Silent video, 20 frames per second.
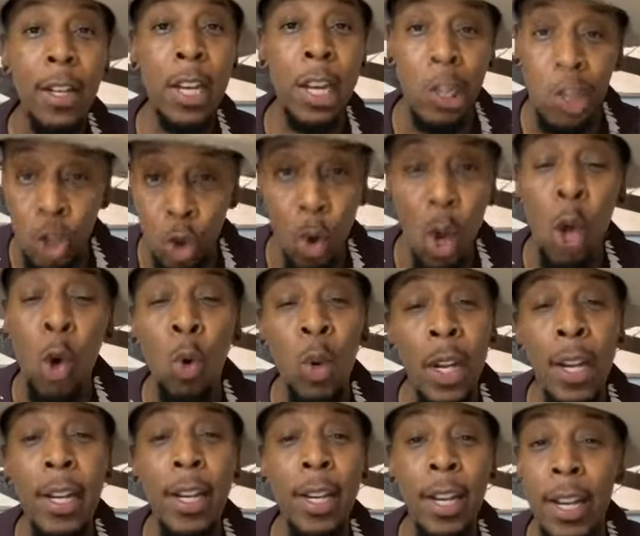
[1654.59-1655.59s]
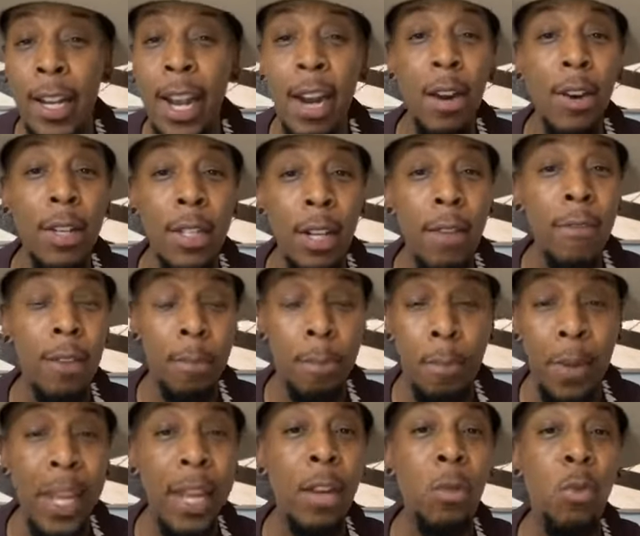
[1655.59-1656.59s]
controlling the narrative
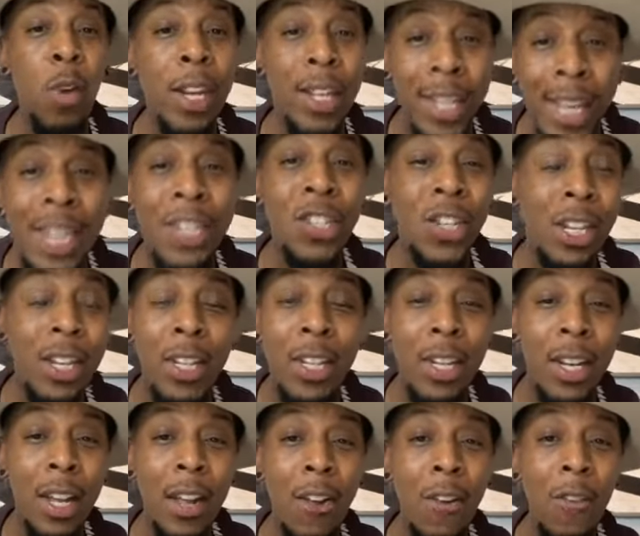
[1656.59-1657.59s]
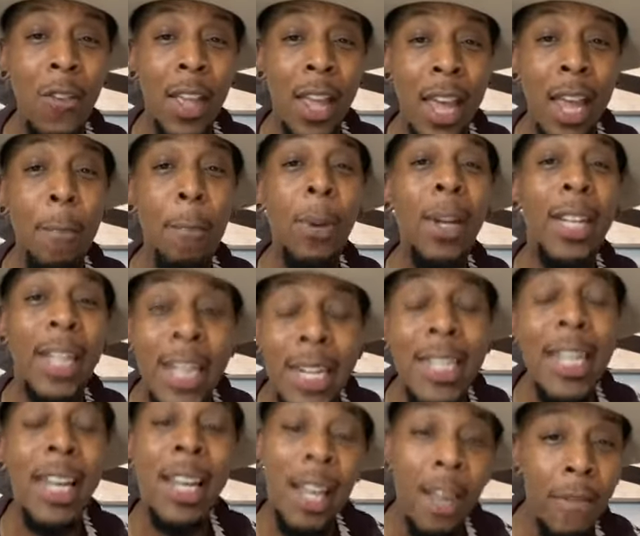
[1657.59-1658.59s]
and being religious and
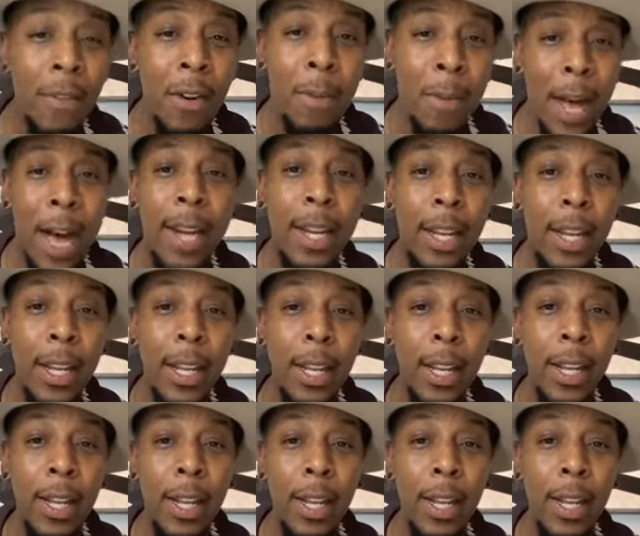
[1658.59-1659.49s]
policing everybody.